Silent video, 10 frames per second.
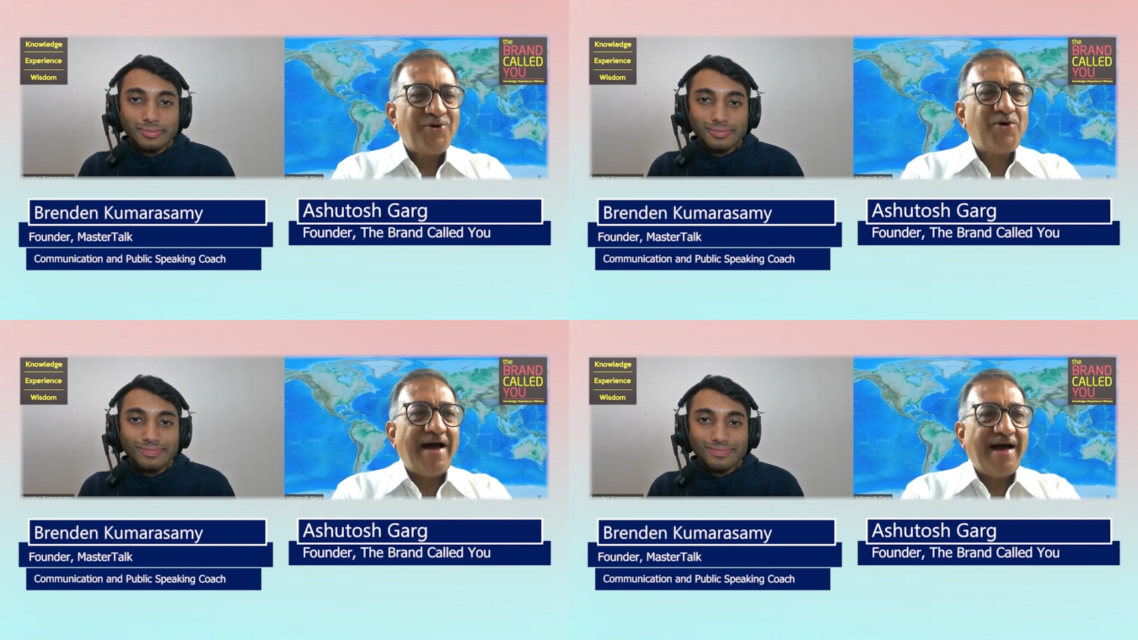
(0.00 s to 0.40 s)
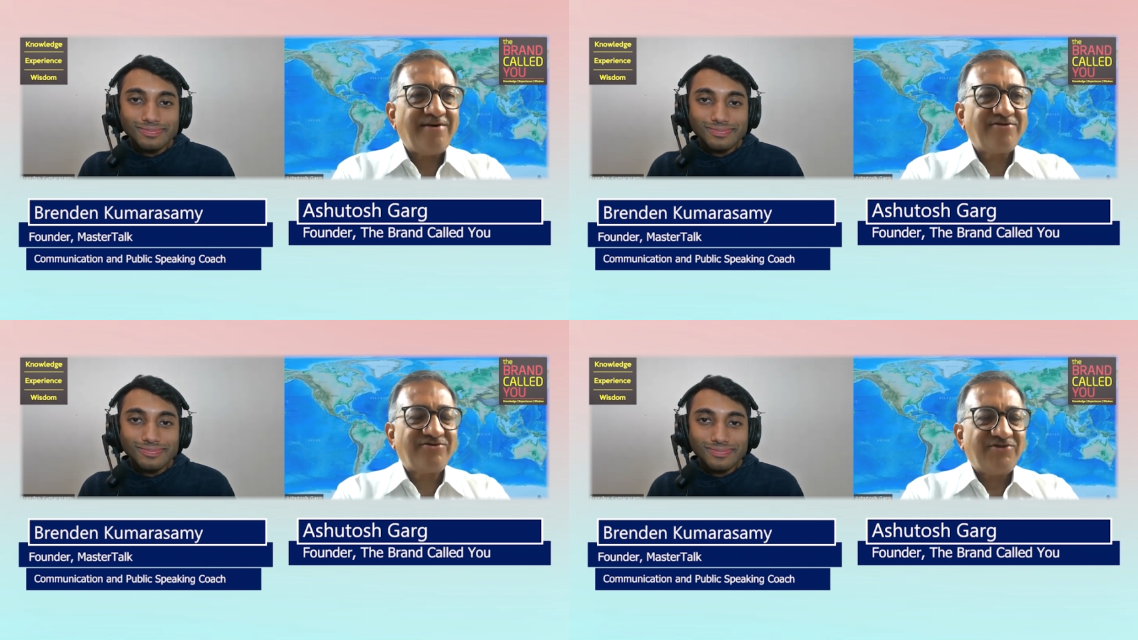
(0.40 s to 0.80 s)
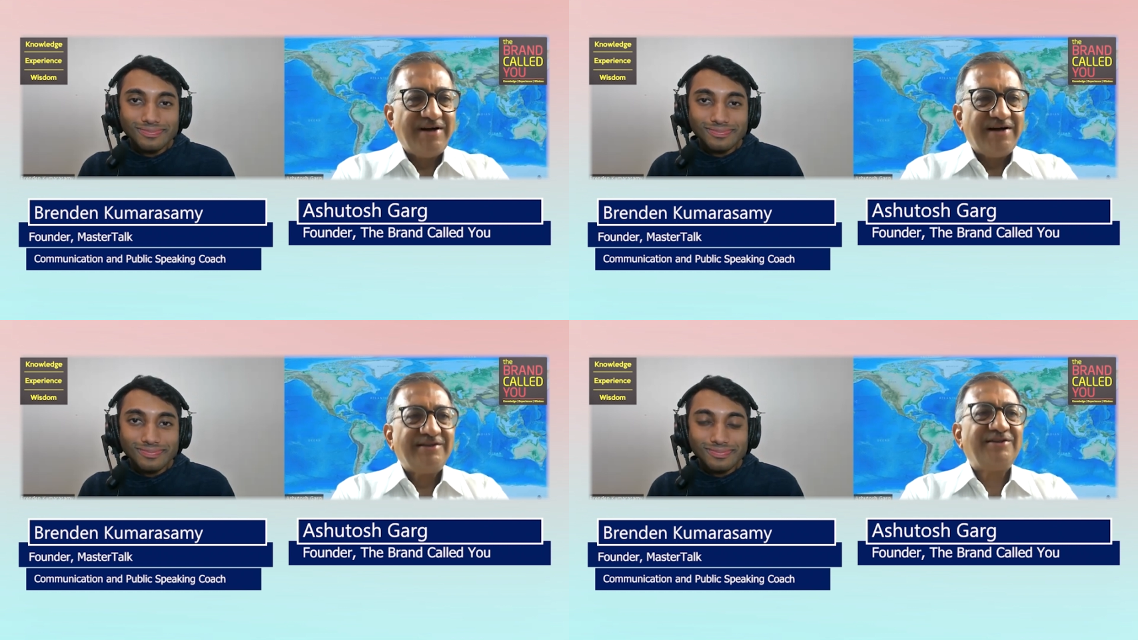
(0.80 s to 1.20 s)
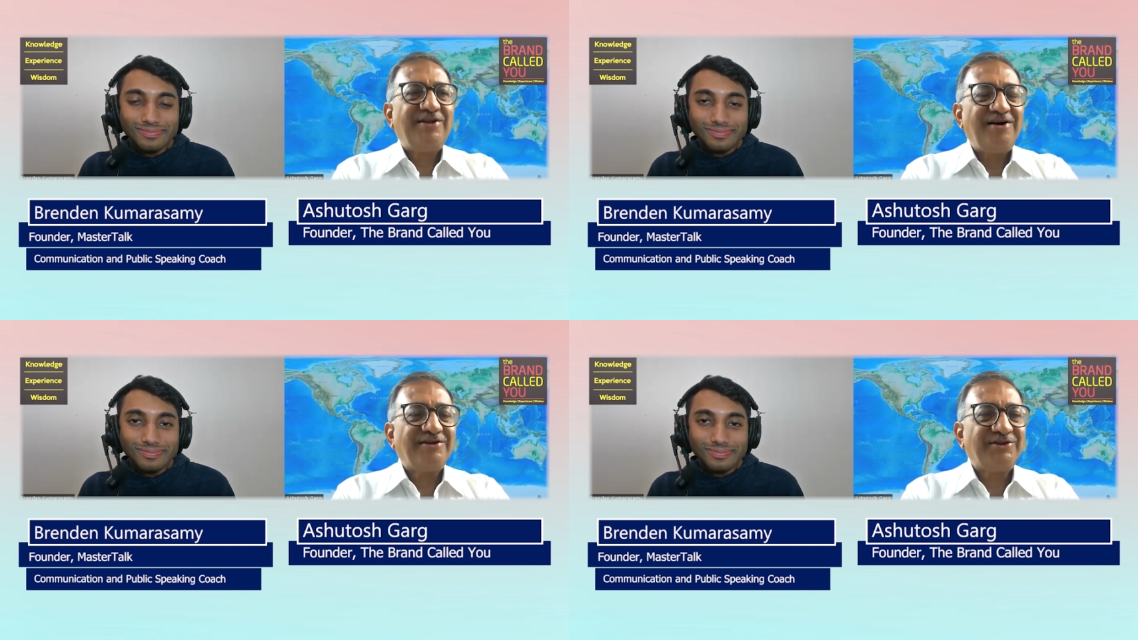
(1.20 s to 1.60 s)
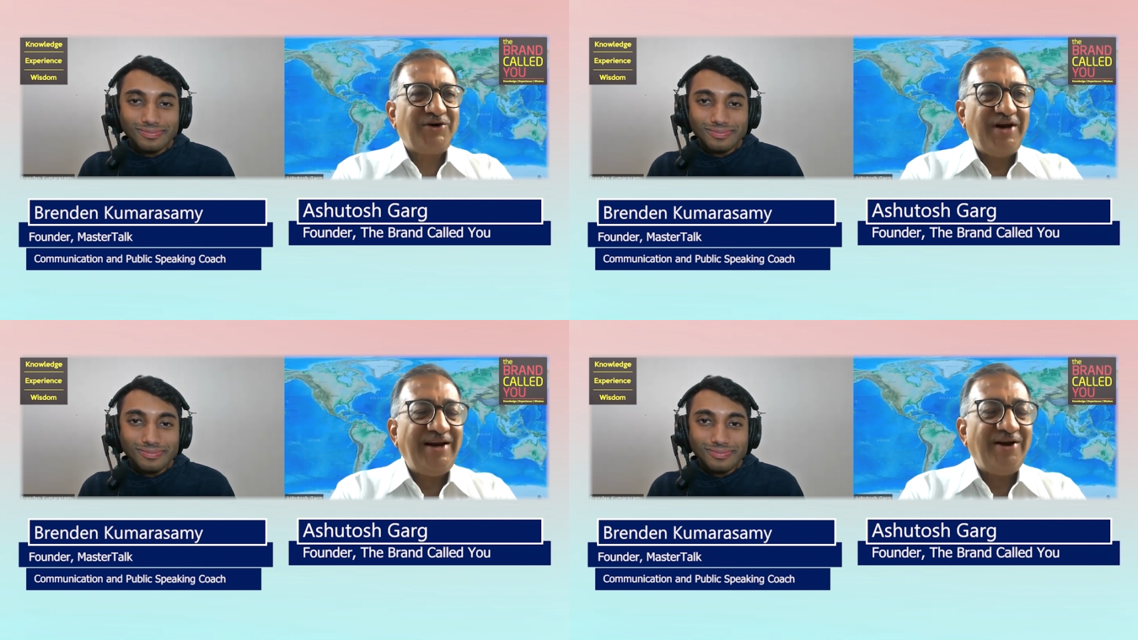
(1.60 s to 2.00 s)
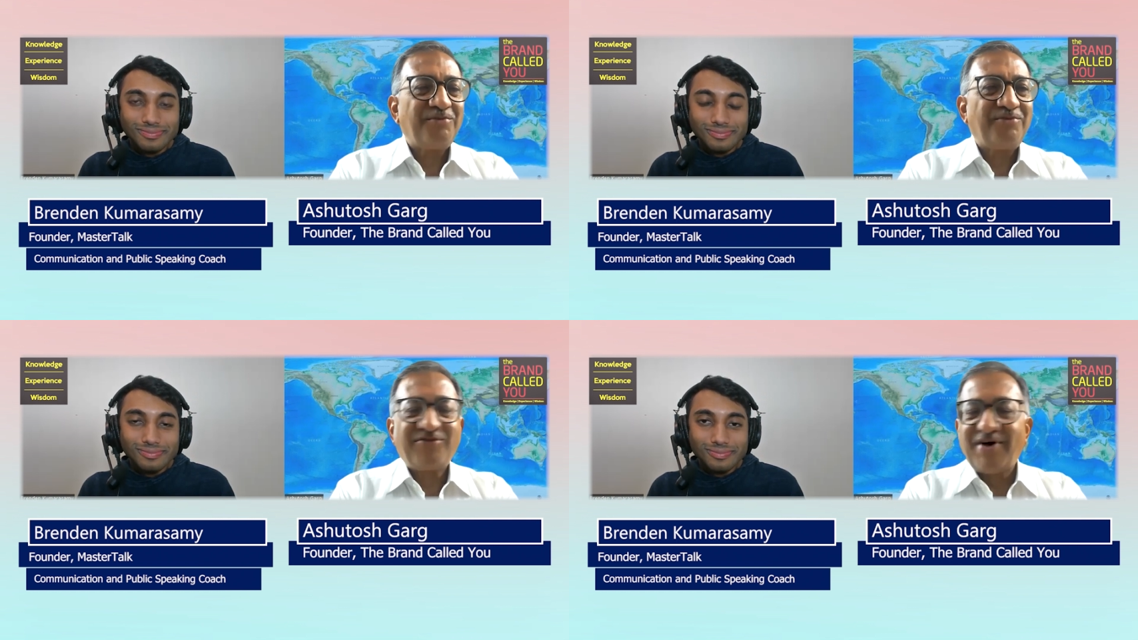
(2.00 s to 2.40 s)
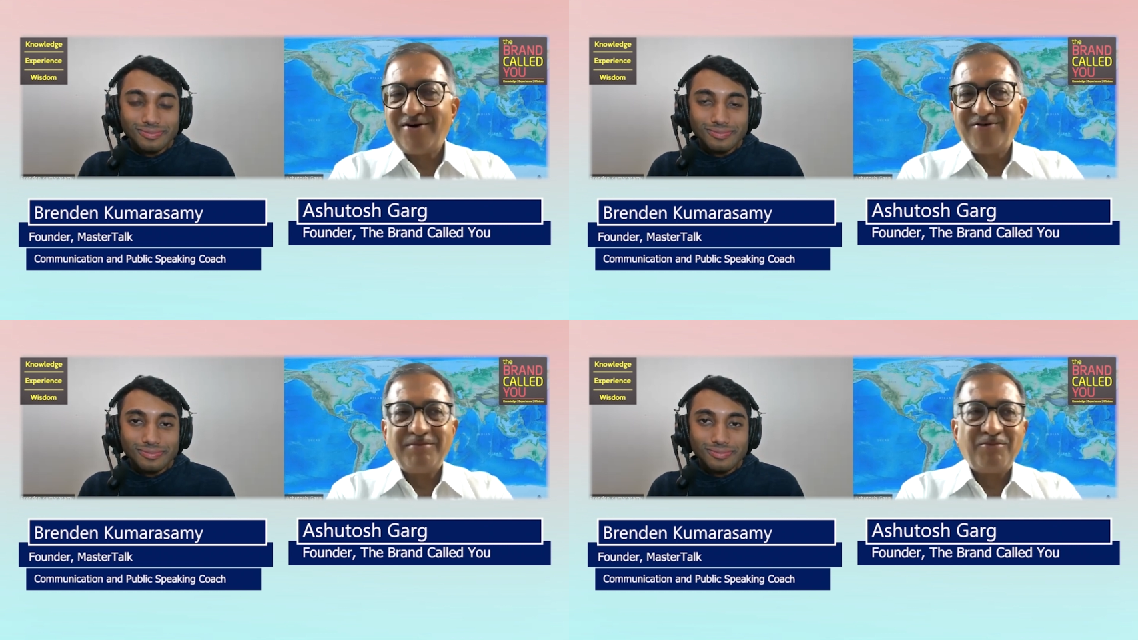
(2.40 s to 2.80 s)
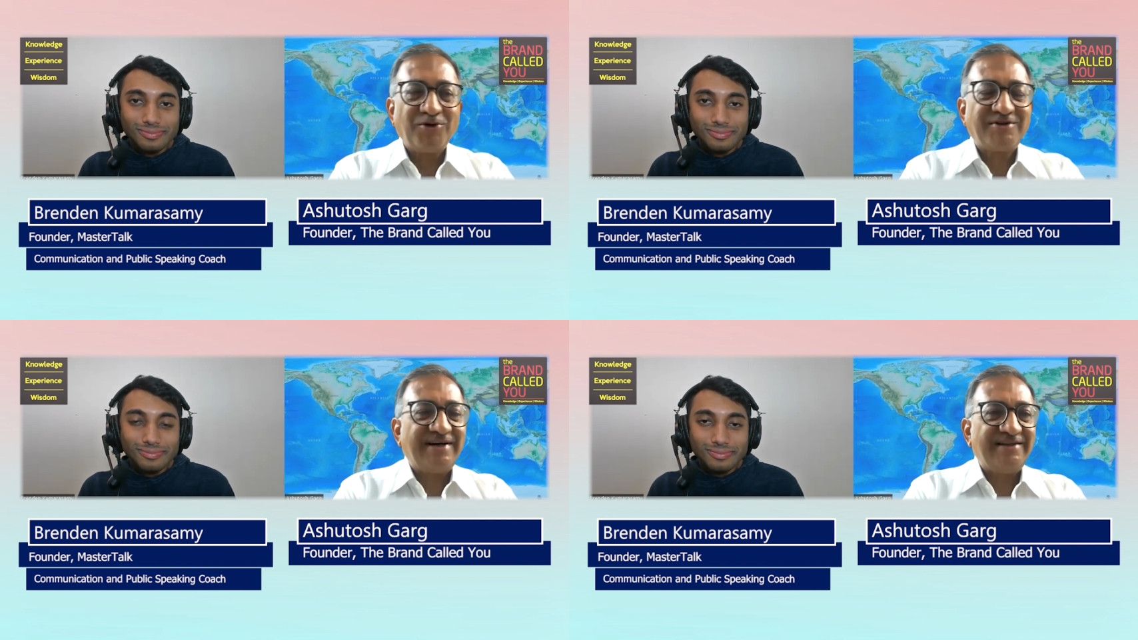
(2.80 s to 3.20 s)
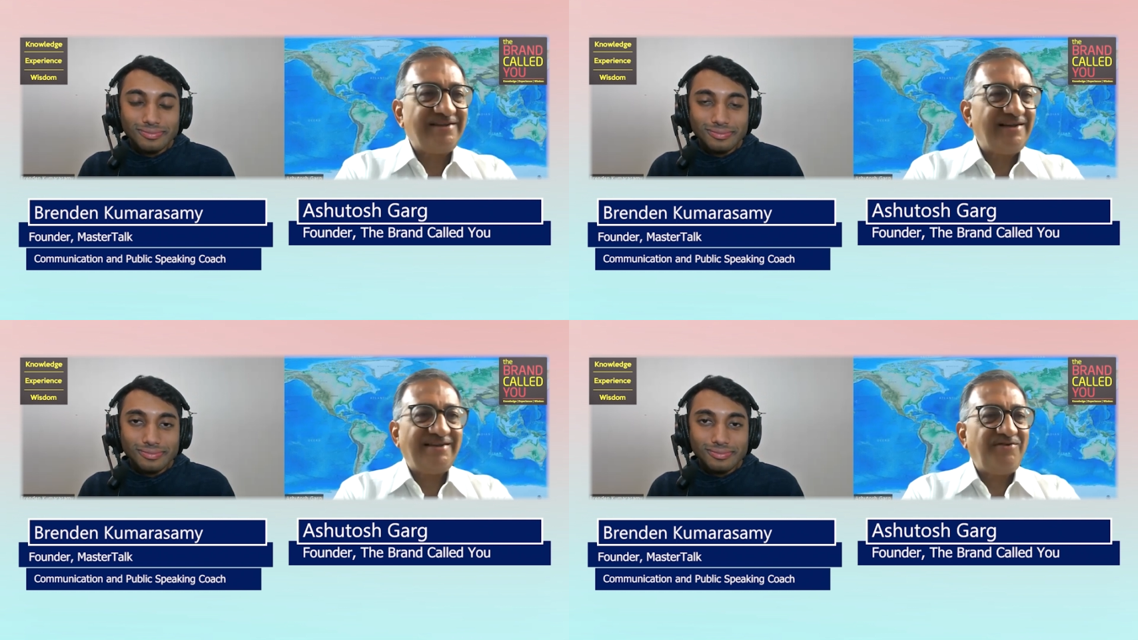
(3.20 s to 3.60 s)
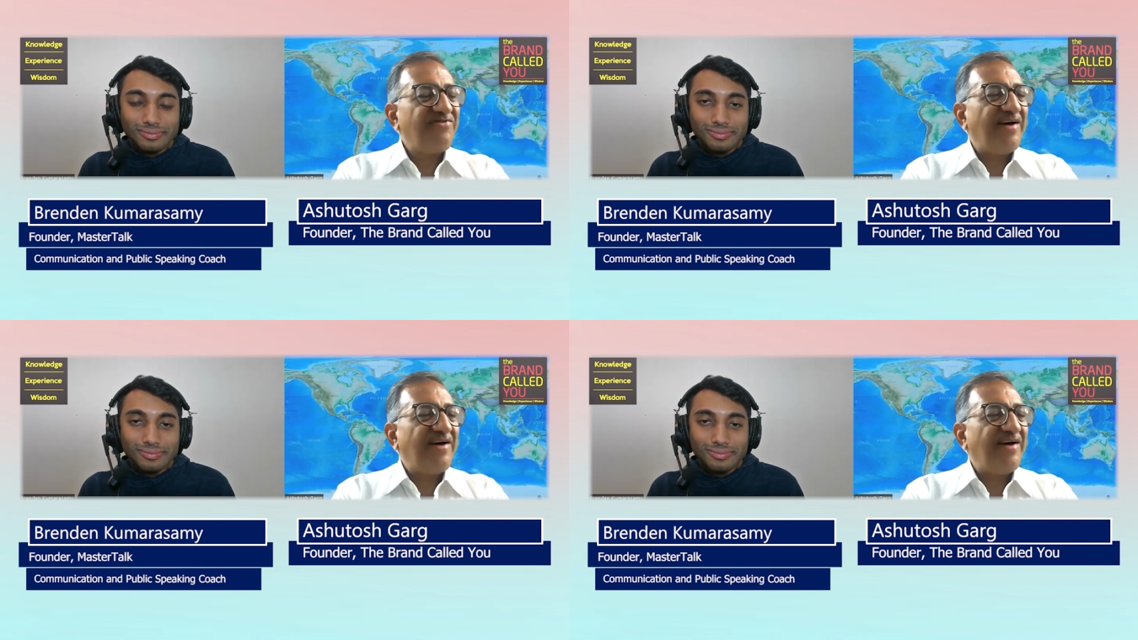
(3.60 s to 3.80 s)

Speaker 1: who have this little screen in front of them, both sides, and they say, we